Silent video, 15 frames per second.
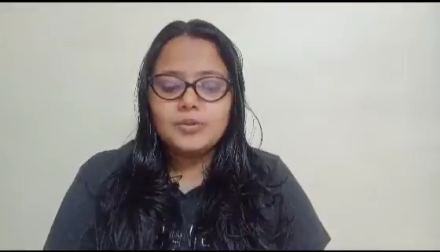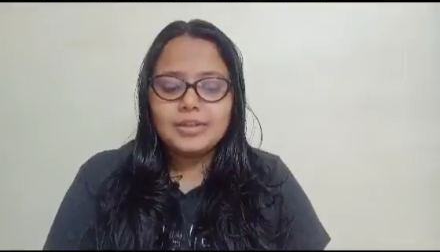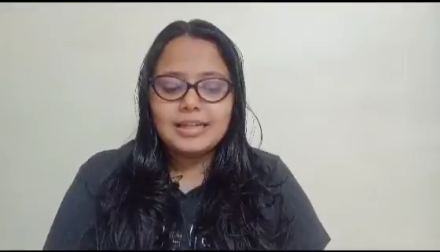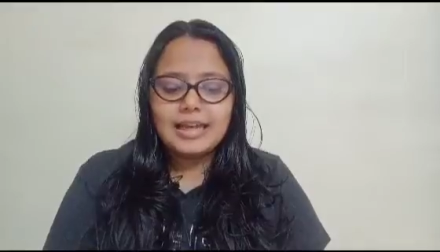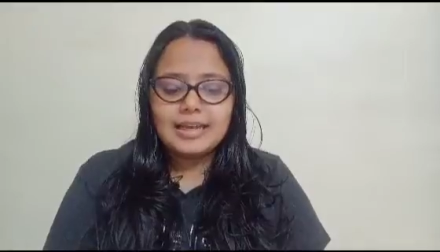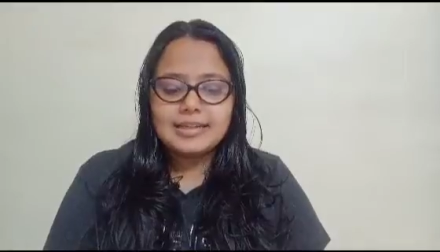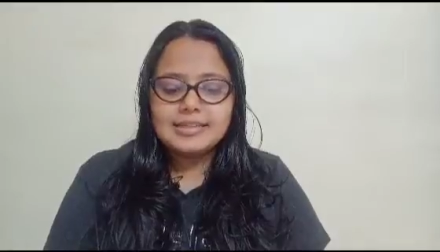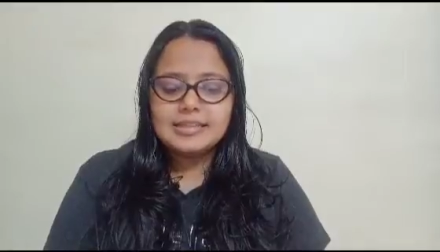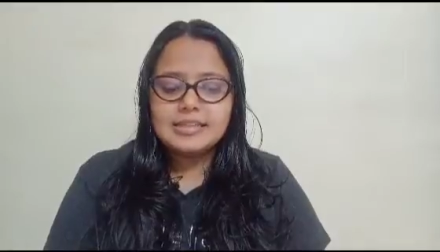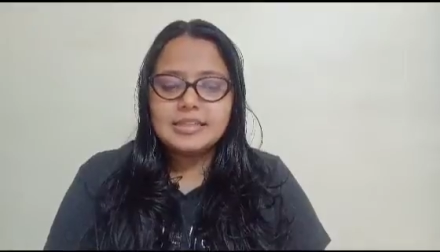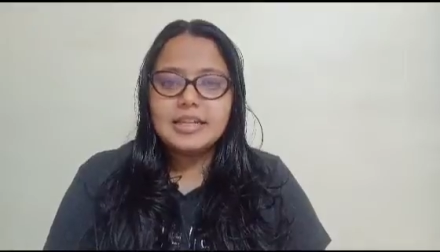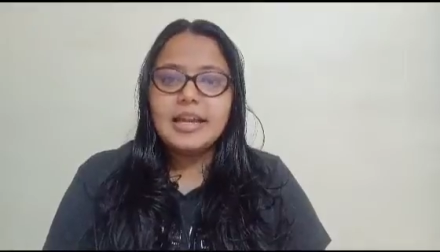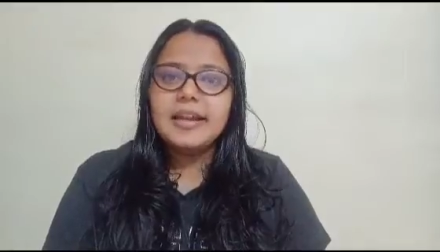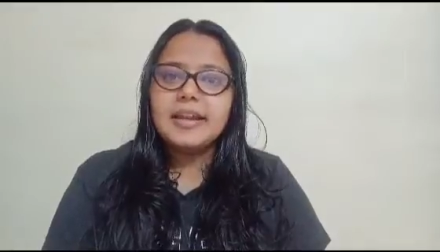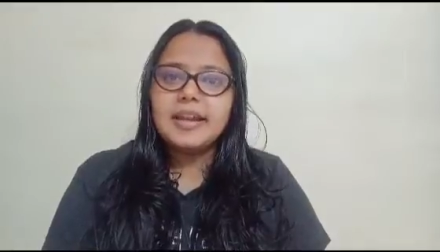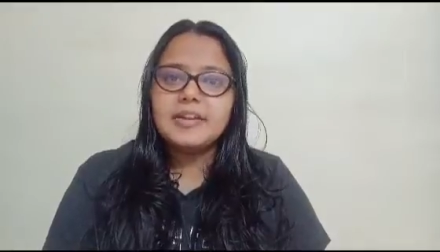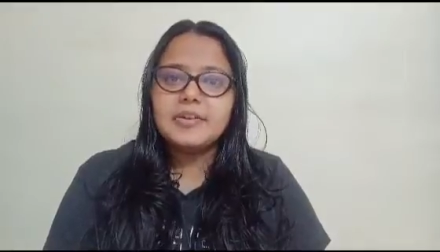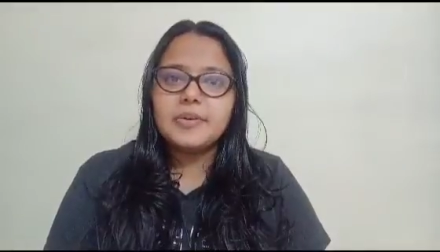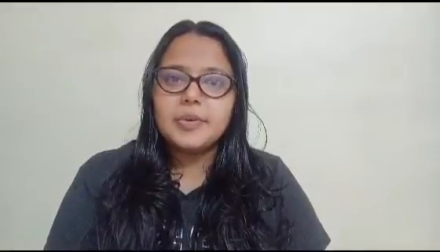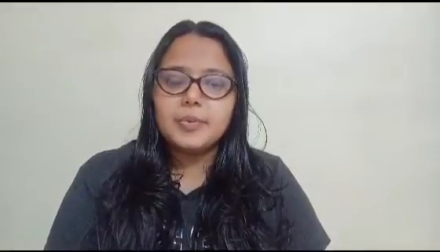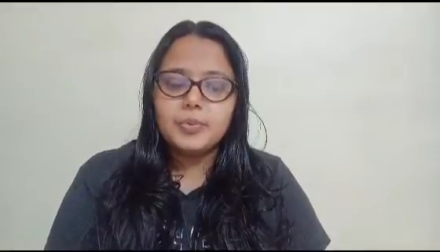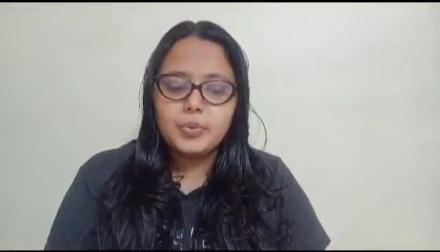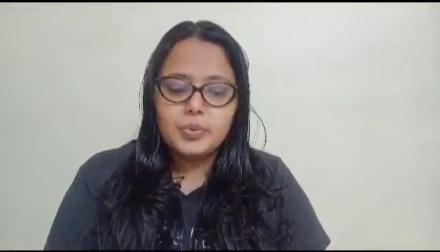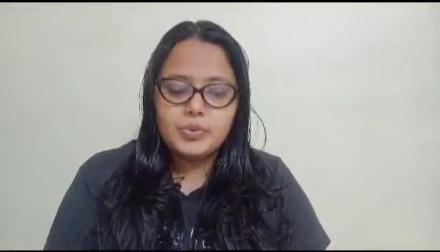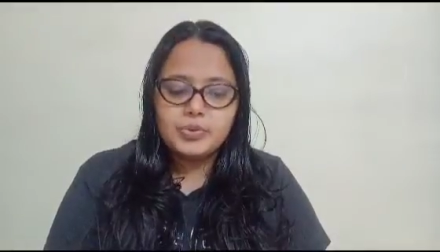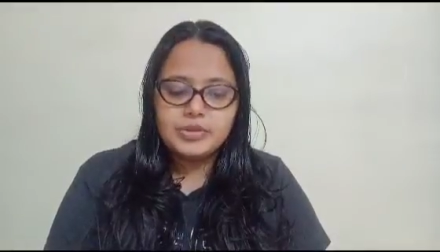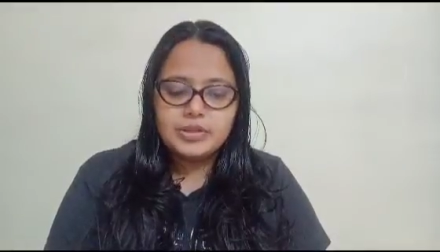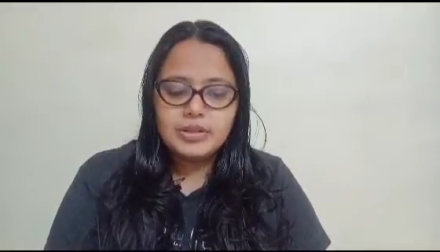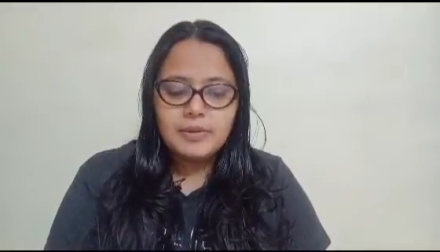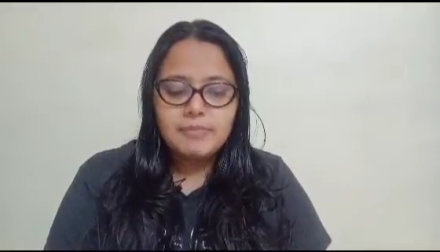exit and entry wounds.